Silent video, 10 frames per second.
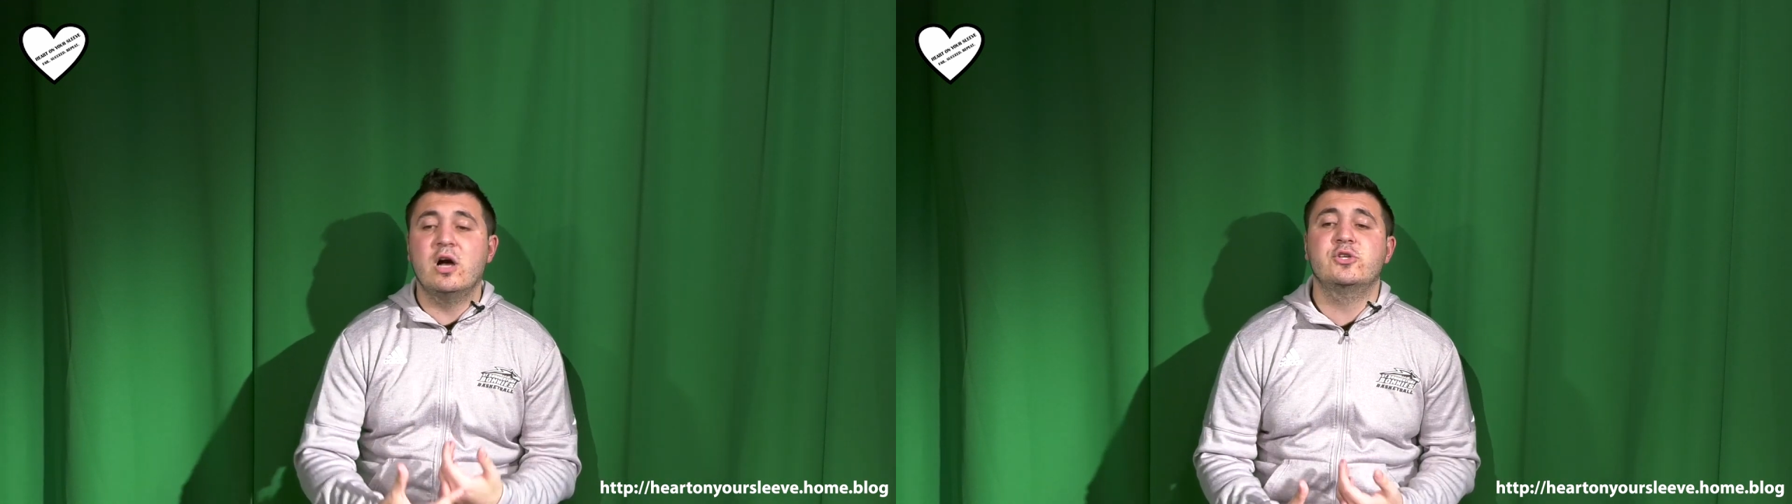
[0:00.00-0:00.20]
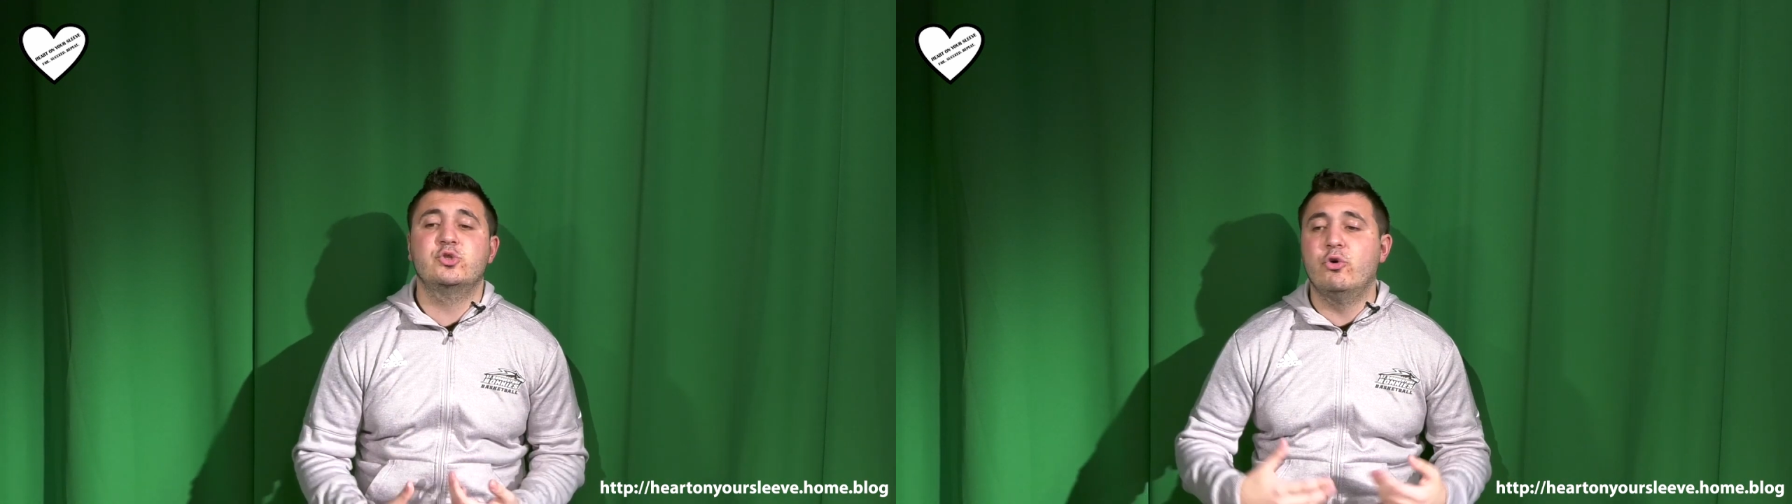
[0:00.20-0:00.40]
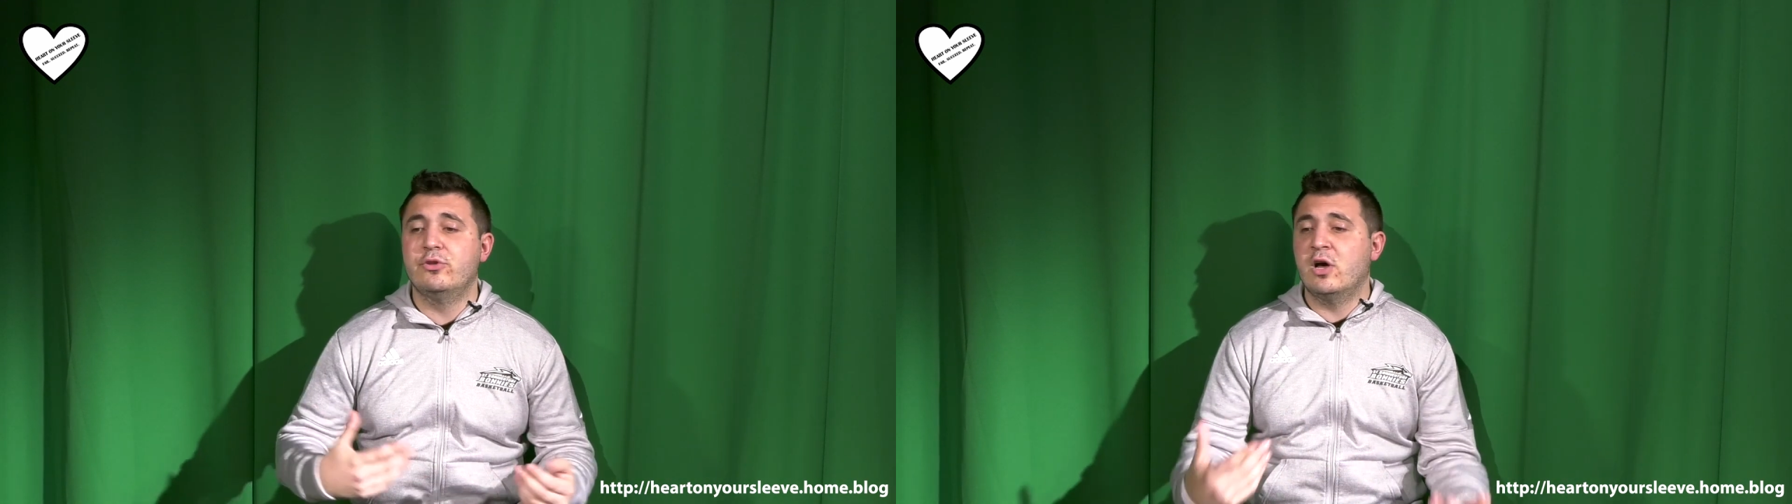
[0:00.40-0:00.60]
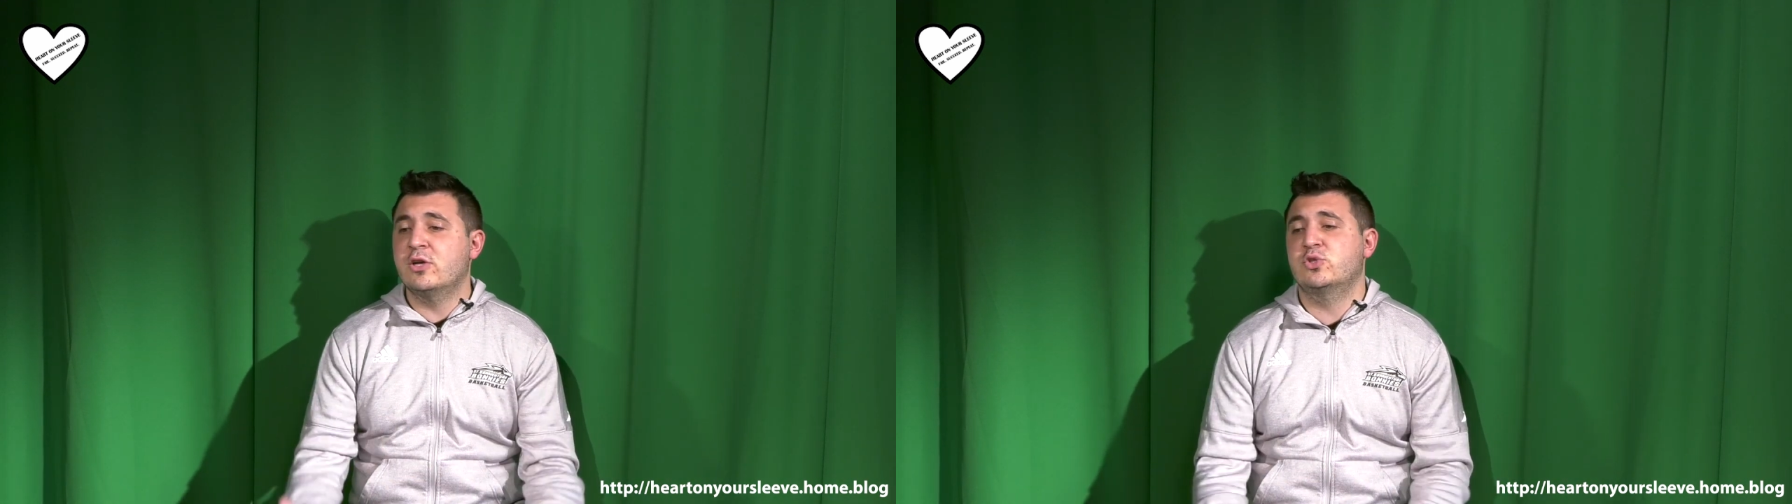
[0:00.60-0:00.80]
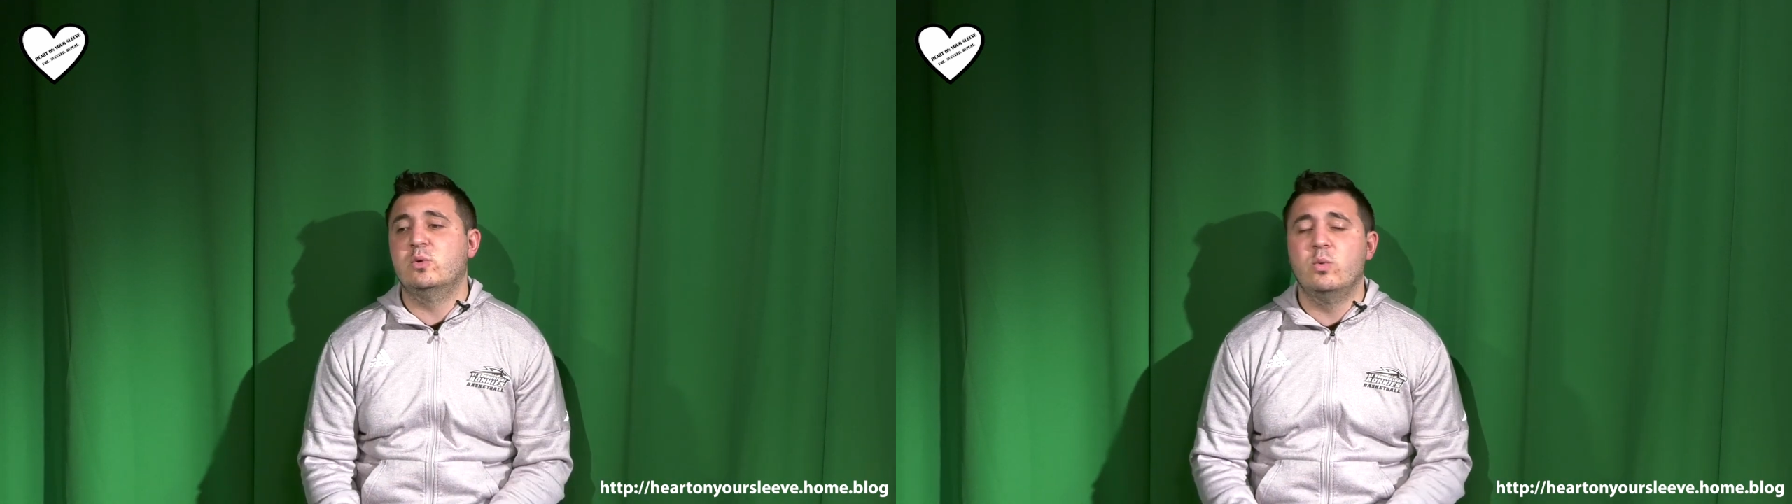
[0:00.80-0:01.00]
Hustle and the
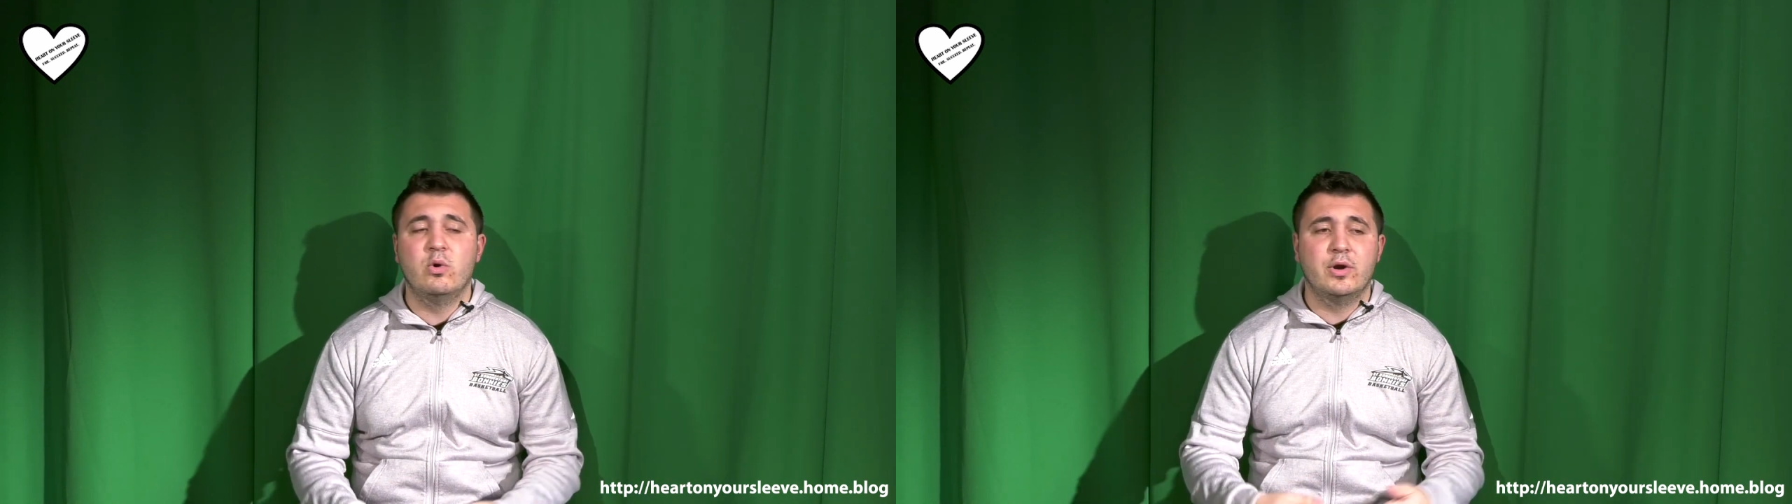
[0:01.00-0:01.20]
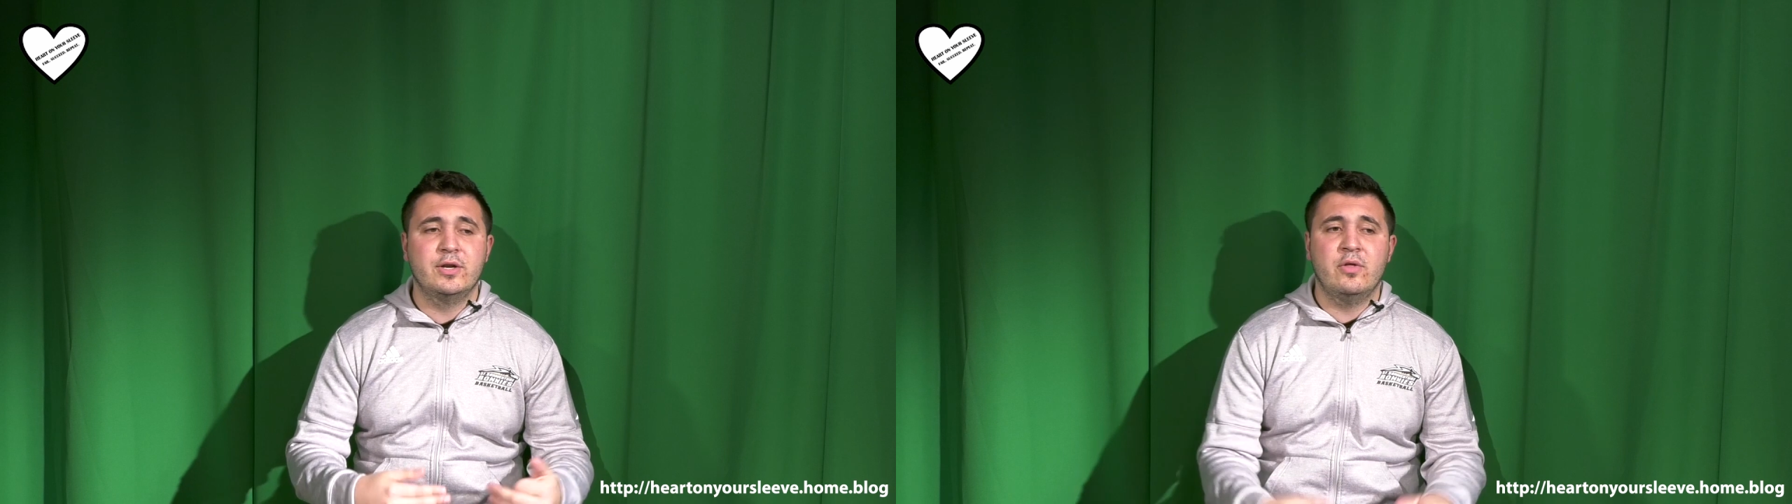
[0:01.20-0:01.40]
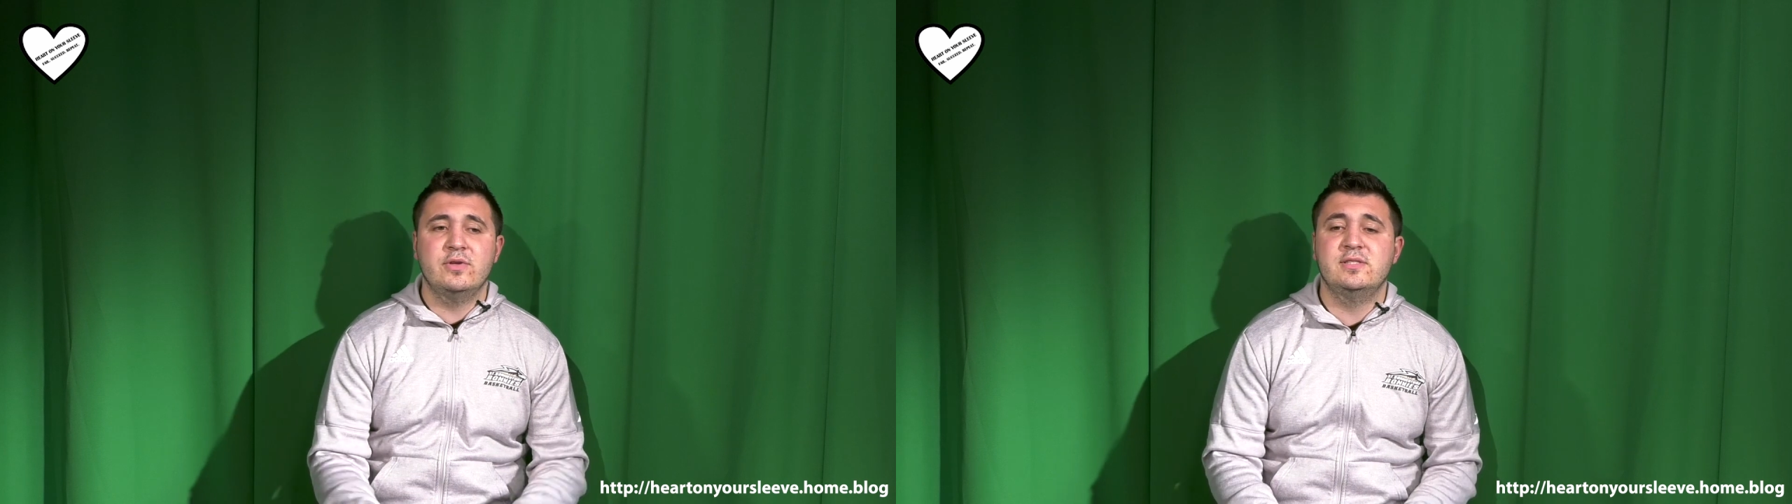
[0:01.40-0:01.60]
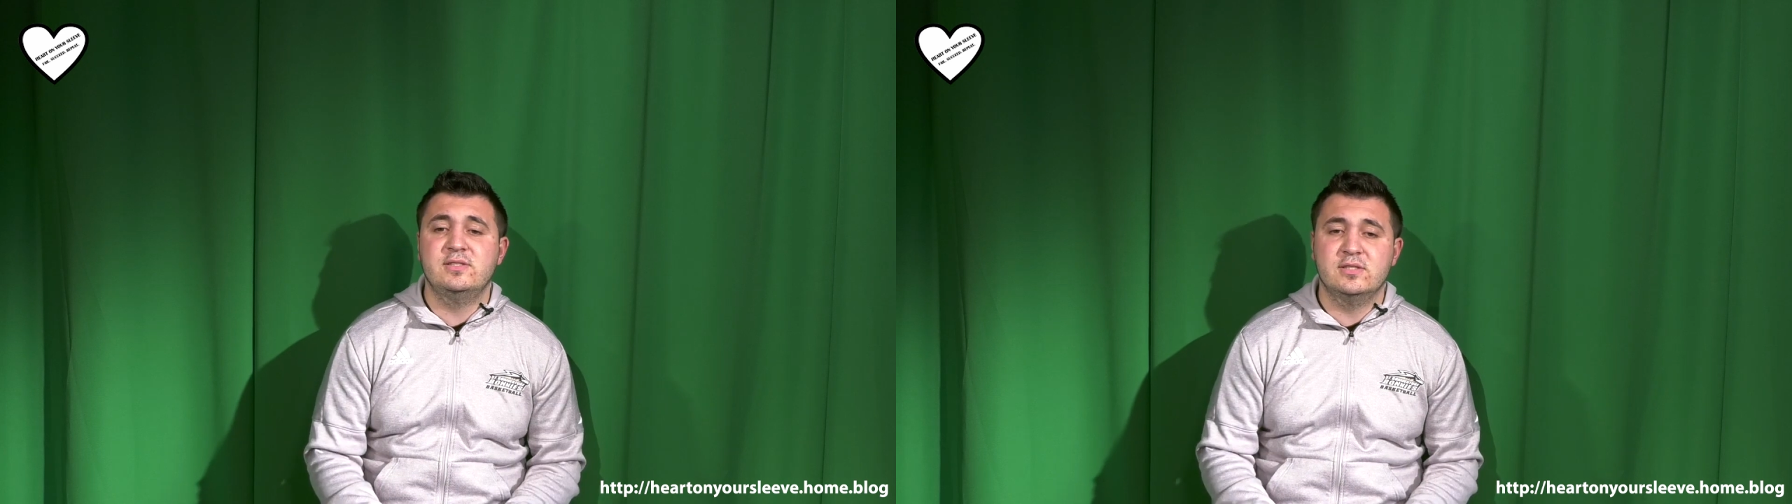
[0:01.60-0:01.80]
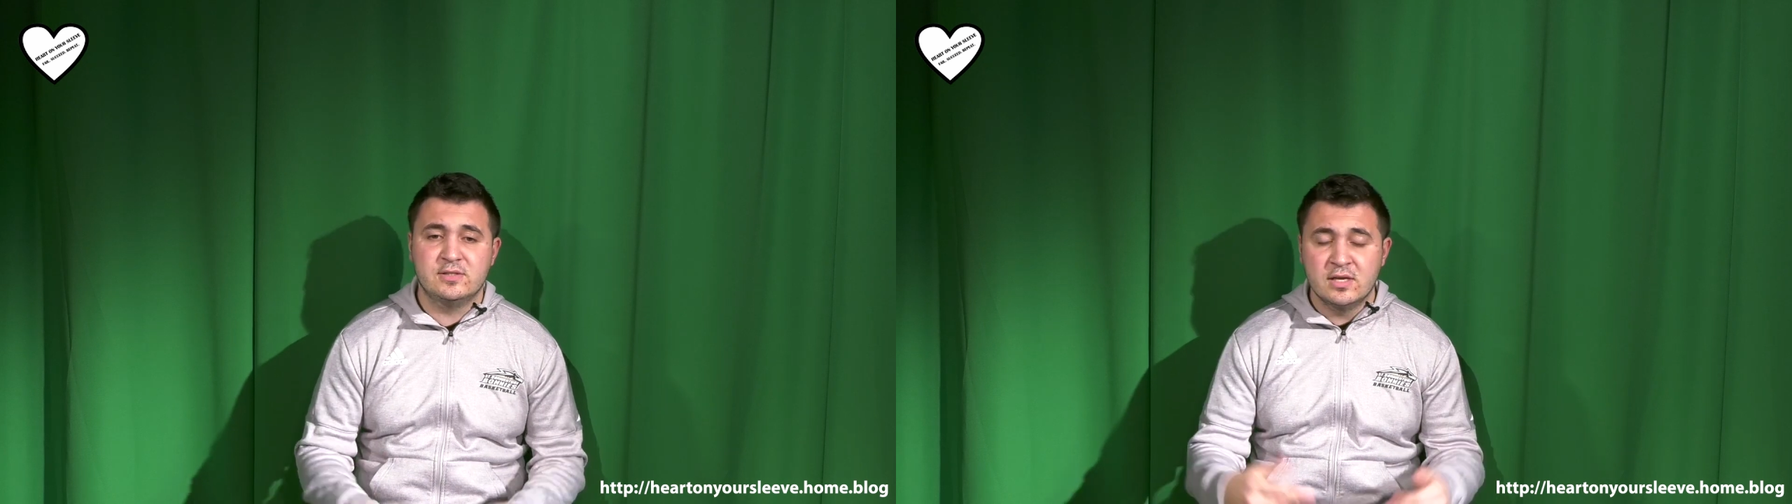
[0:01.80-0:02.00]
Hustle Award and all these things,
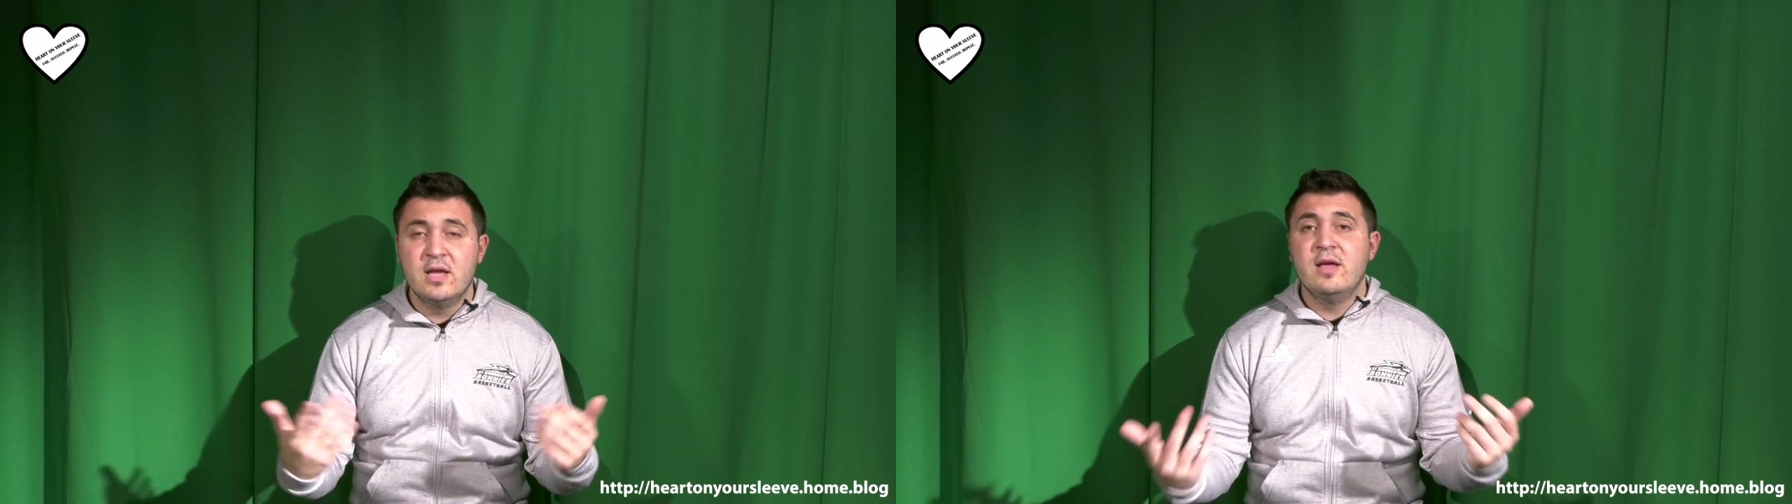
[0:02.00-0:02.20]
because